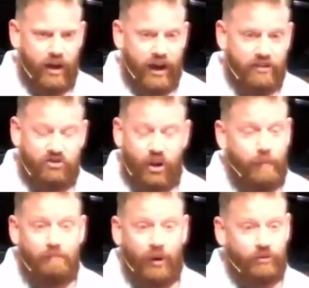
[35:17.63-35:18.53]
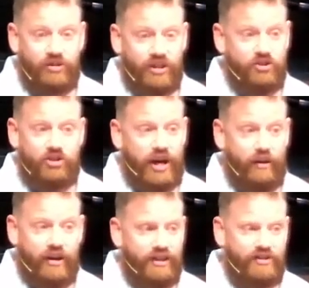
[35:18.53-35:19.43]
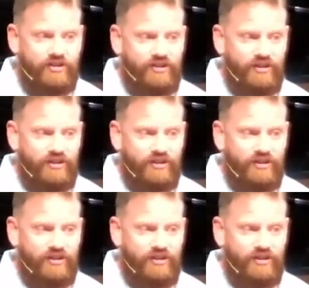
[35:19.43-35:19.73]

And some boast in chariots